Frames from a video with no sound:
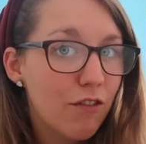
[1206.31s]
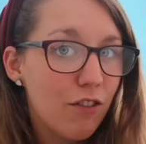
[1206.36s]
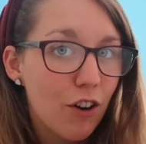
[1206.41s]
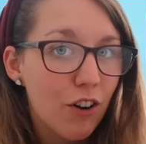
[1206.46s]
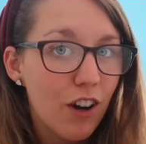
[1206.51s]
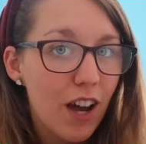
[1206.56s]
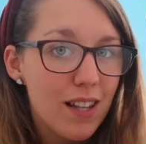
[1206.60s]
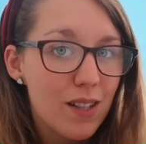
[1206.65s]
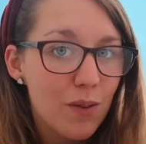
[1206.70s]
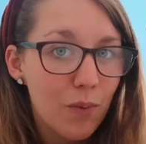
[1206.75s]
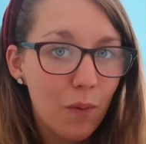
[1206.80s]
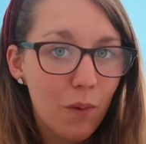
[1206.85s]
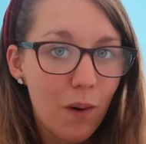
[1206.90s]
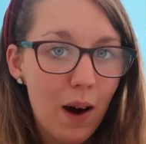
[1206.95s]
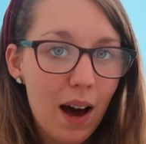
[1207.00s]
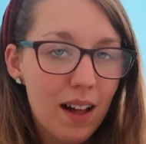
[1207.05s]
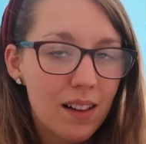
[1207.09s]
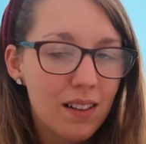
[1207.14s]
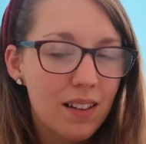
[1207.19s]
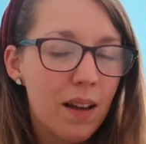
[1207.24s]
vlogger as
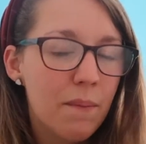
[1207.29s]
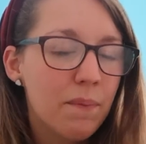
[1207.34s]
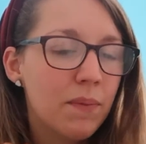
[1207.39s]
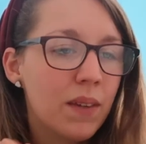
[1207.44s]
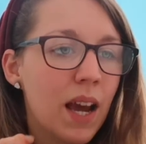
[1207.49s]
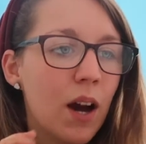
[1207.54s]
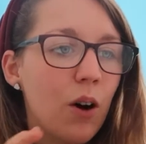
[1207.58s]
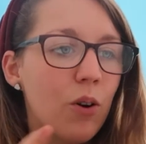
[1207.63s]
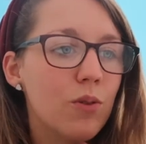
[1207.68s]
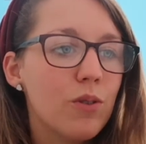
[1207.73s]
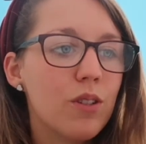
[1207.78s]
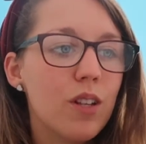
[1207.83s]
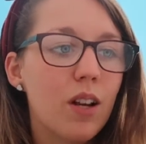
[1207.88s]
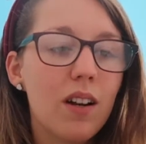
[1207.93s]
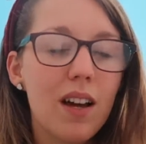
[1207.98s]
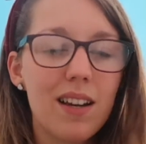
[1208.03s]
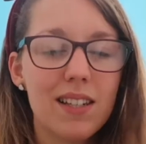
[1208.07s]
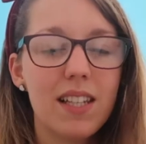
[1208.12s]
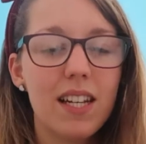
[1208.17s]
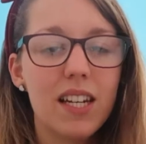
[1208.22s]
well also
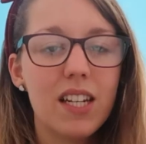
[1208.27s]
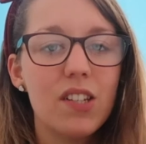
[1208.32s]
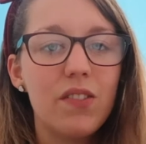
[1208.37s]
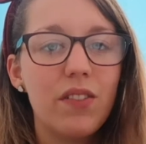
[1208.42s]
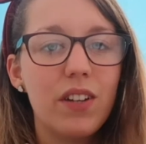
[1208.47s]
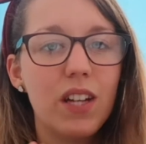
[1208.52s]
last Sunday's